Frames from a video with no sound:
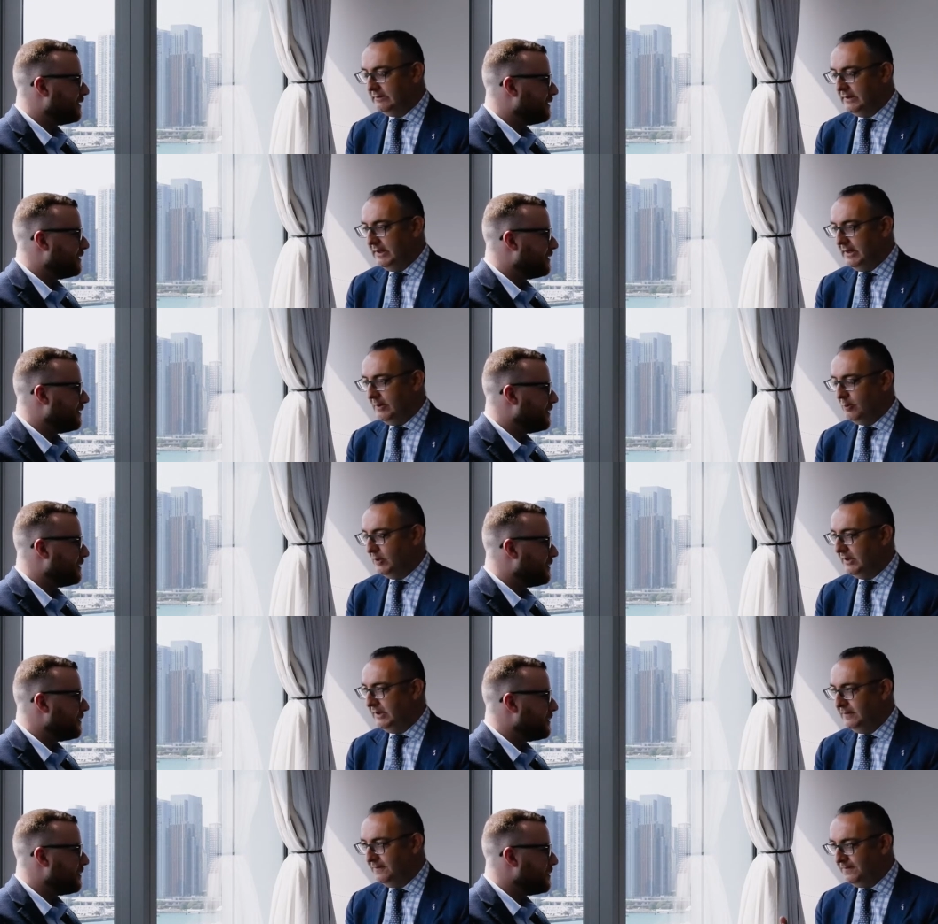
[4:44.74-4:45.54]
Speaker 1: uh, I
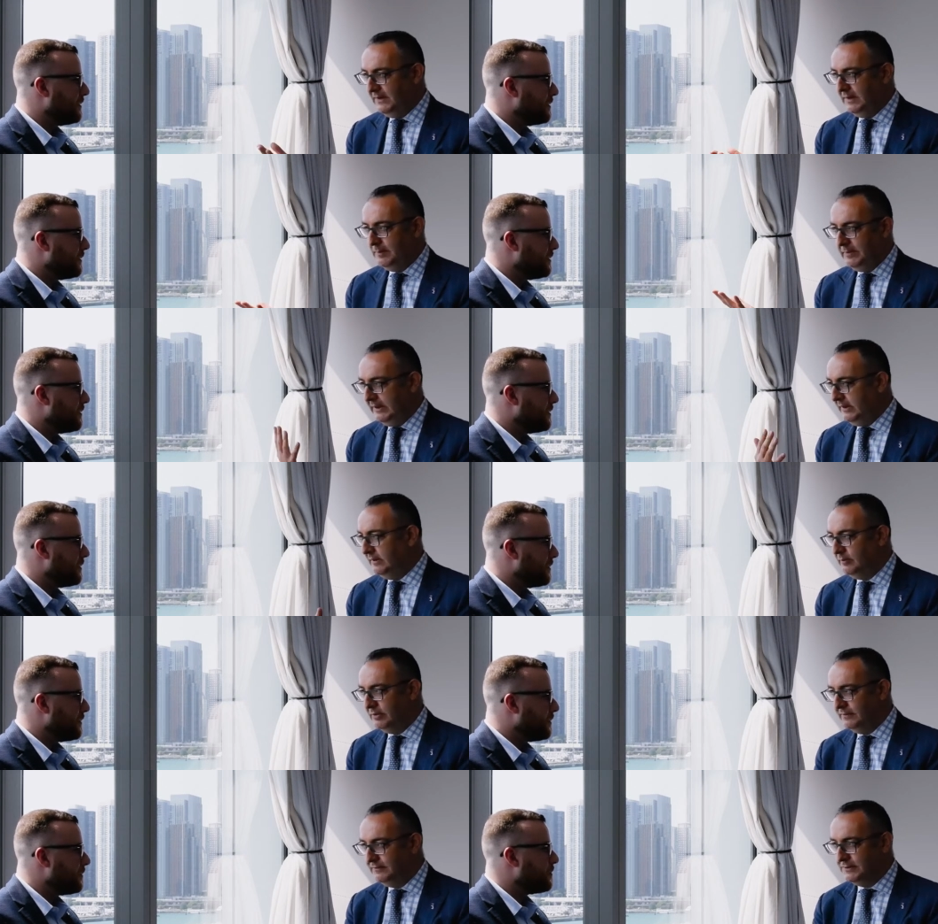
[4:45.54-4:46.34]
work in the
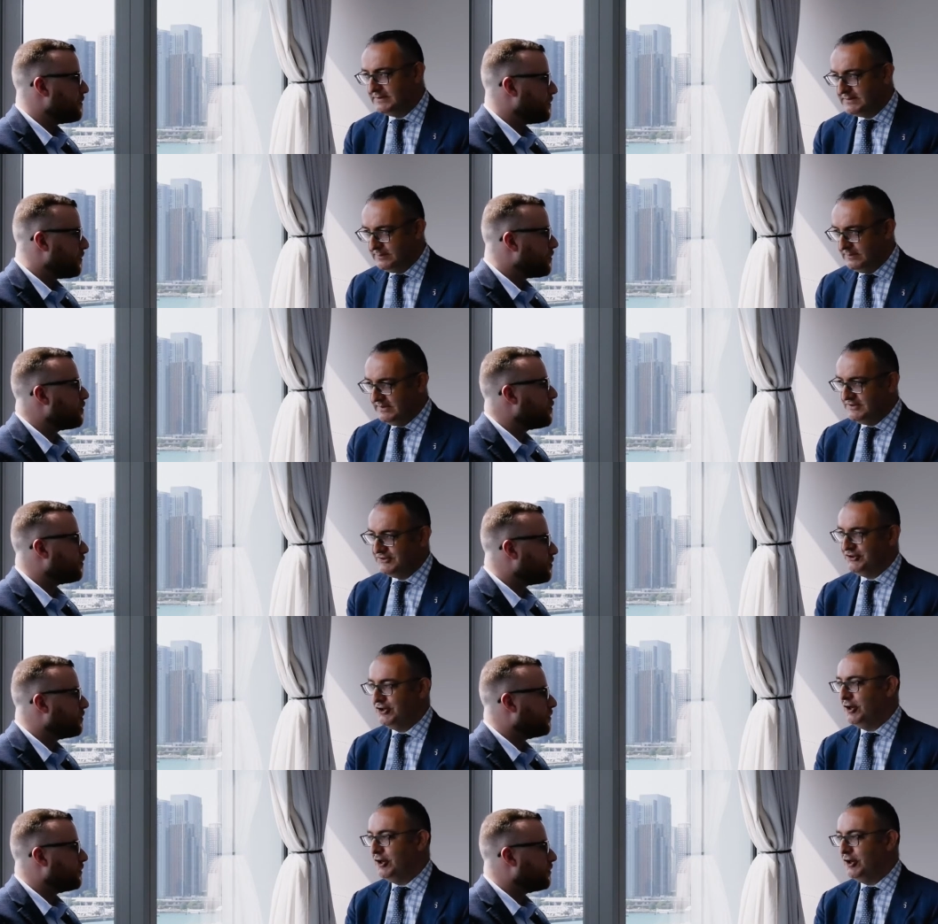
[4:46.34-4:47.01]
Philippines previous to this mm-hmm.